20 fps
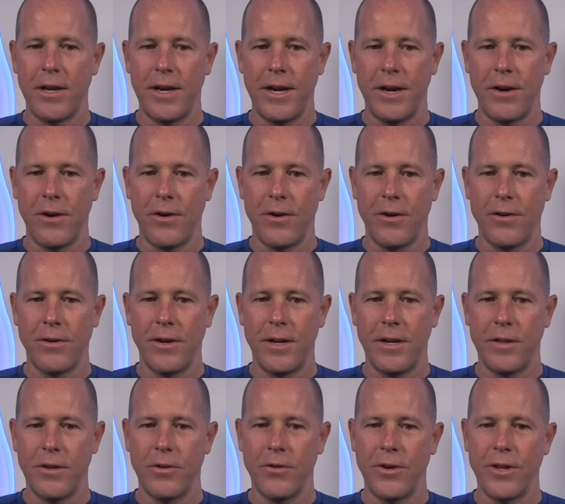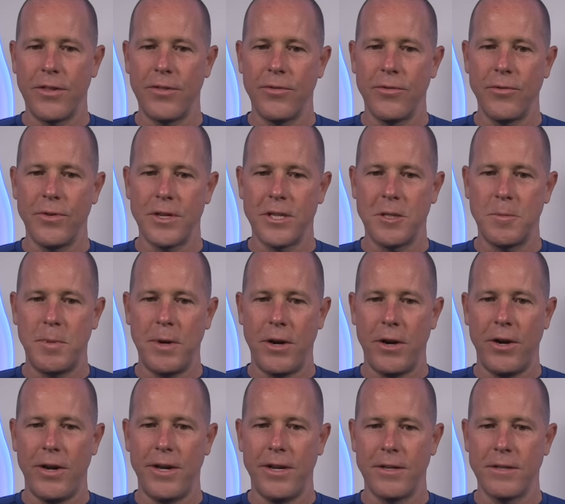and error and learning through
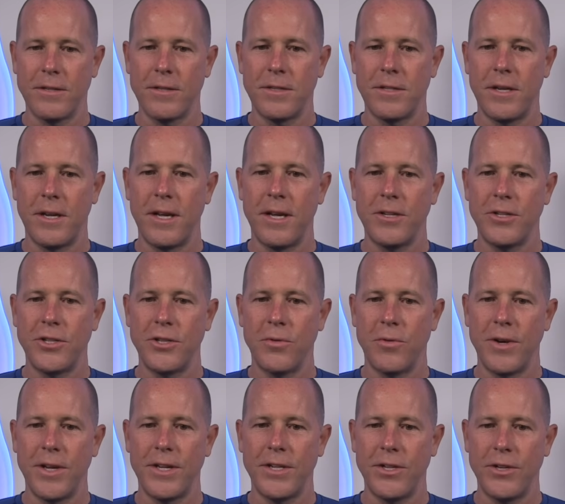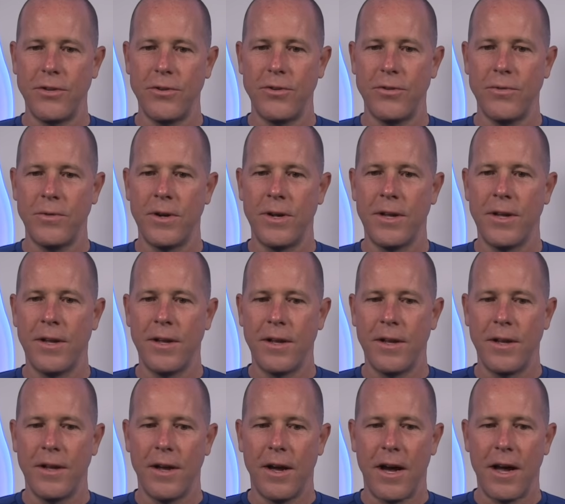experience at age 22,
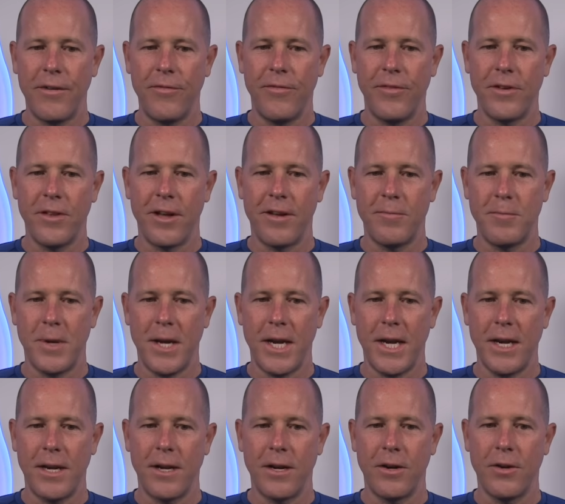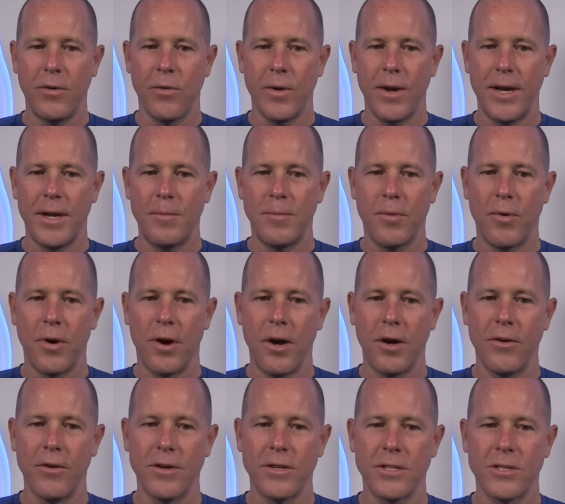I feel I've made great
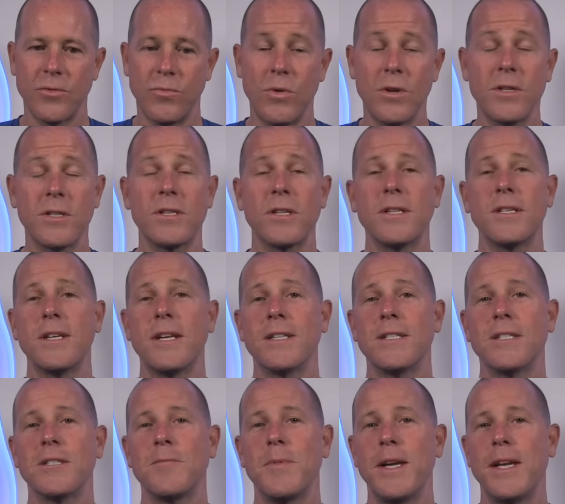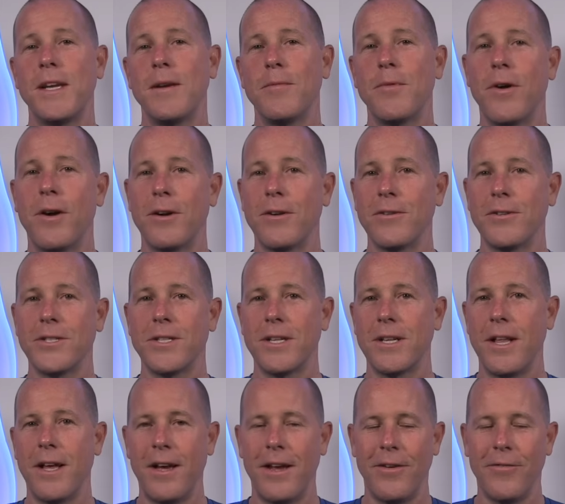progress. Well, success is making progress
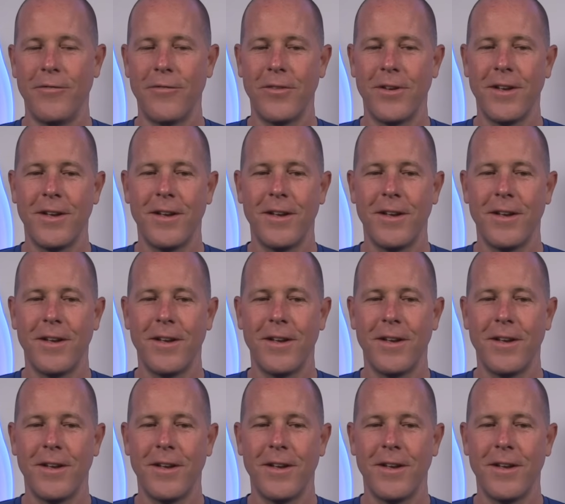in life.